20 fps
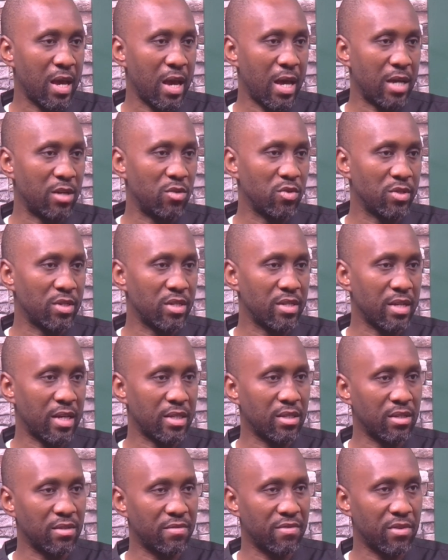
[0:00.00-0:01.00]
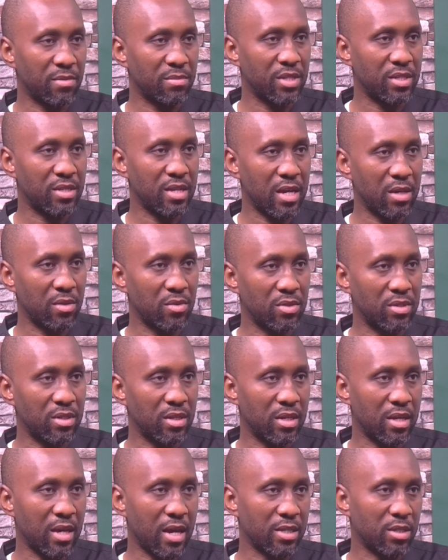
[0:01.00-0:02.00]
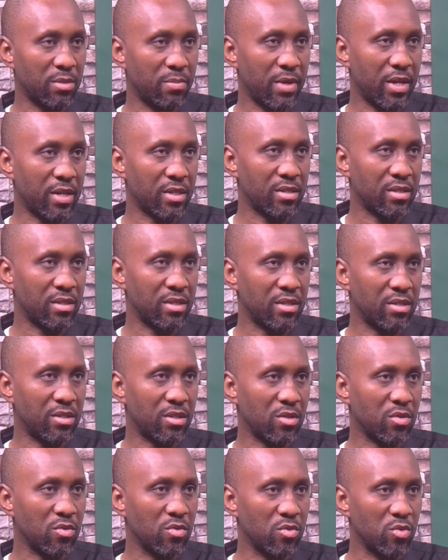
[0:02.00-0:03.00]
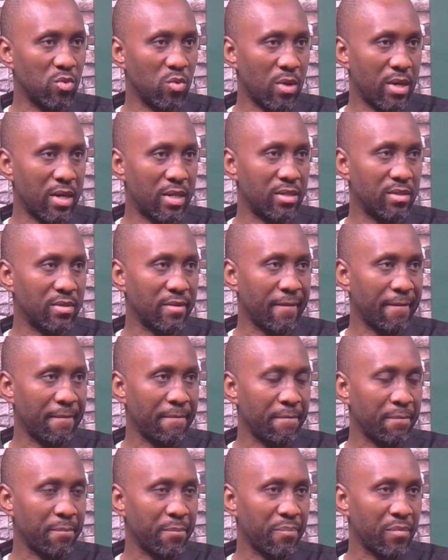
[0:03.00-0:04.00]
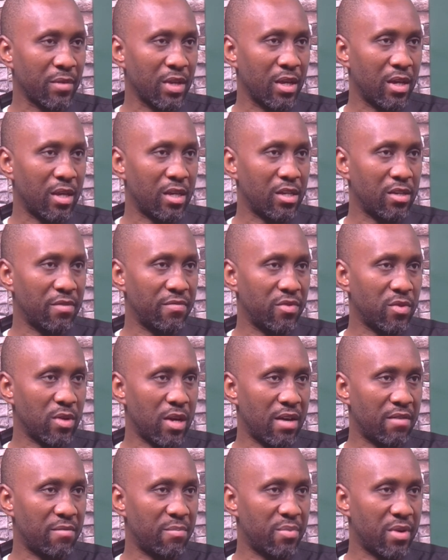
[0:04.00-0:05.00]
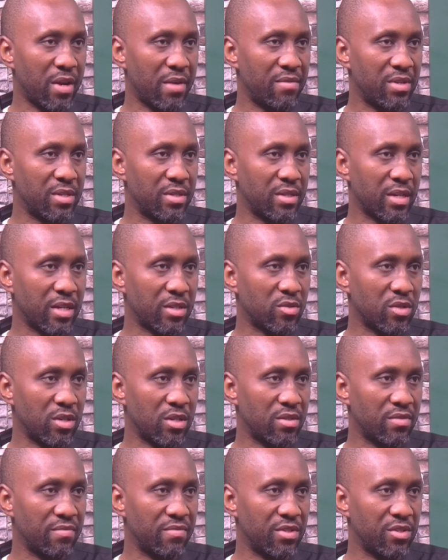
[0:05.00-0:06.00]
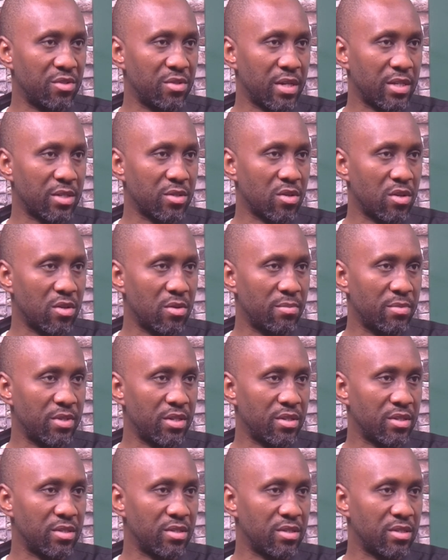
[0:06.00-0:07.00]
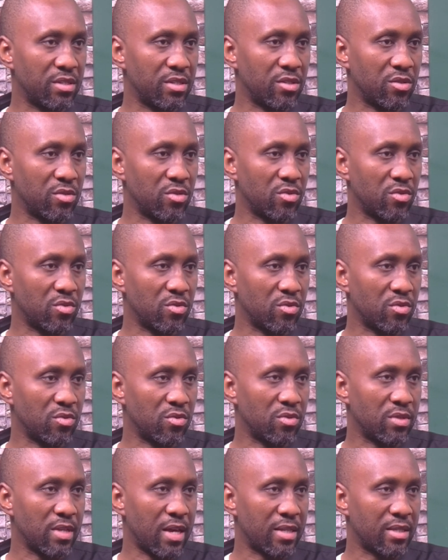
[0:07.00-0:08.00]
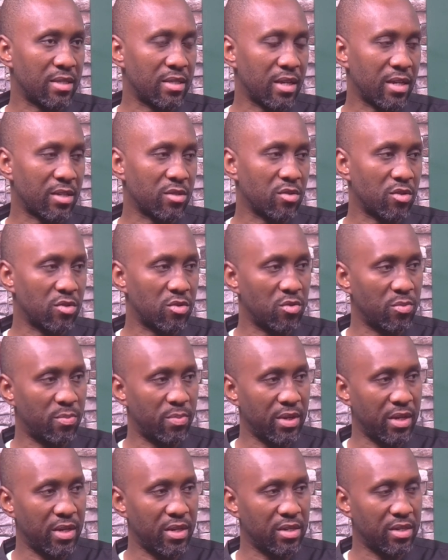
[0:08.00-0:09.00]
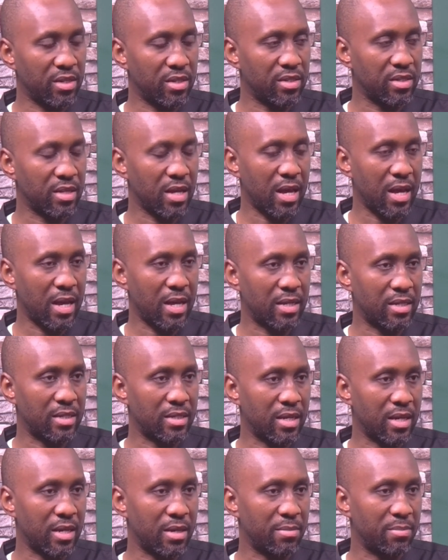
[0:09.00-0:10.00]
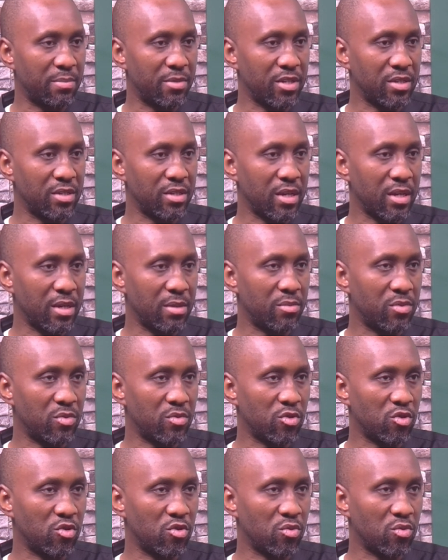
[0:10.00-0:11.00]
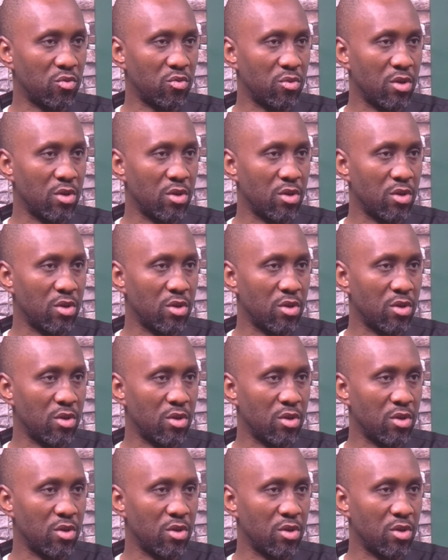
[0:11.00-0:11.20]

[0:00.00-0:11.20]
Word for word: and looking at it from the Dangote aspect, it's a good one if you have private sector individuals coming into that sector to play in and um, being able to